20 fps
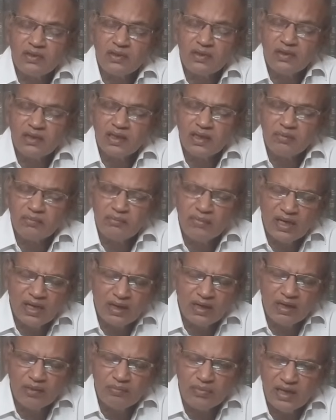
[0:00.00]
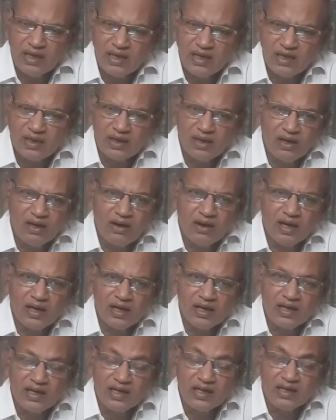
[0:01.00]
$1 billion
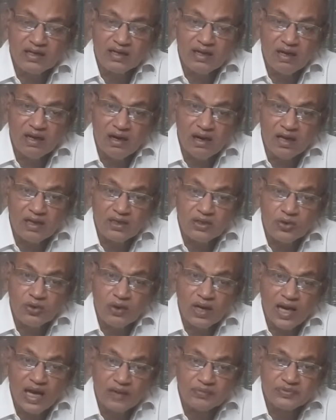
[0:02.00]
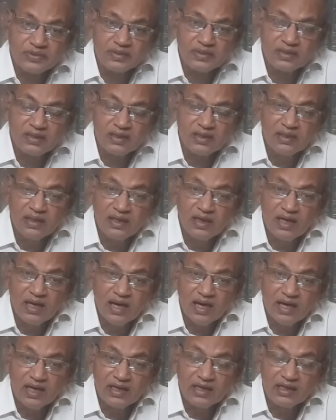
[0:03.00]
in Alto Labs
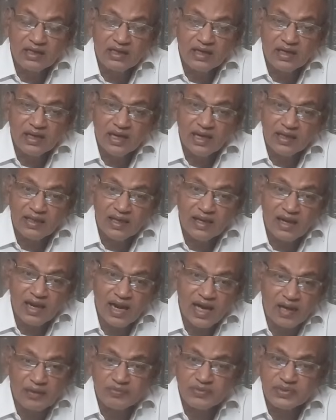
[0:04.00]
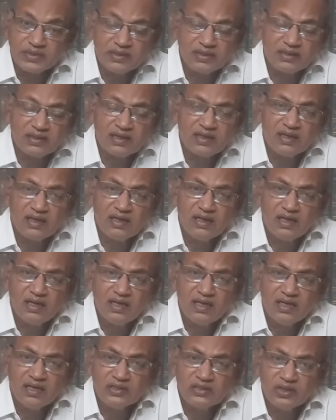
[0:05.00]
and other labs.
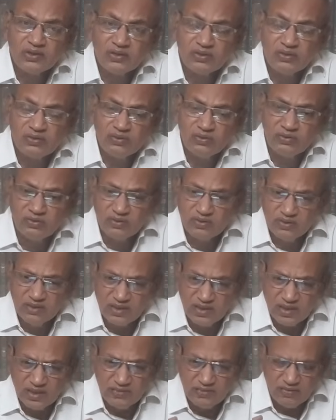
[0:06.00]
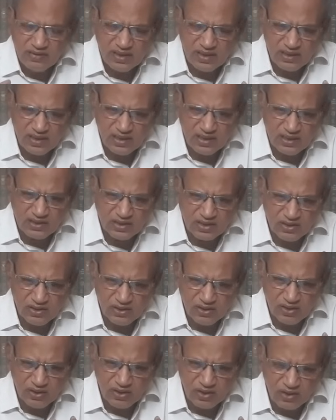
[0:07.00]
So the work is
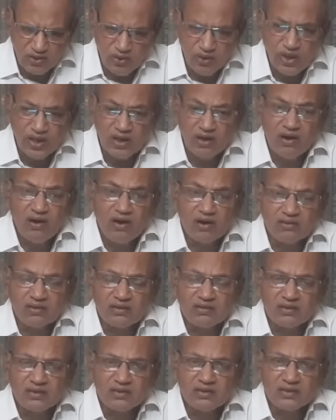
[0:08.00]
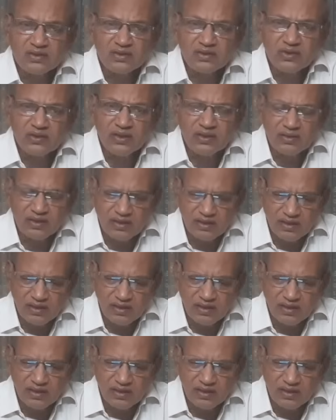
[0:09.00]
going on. So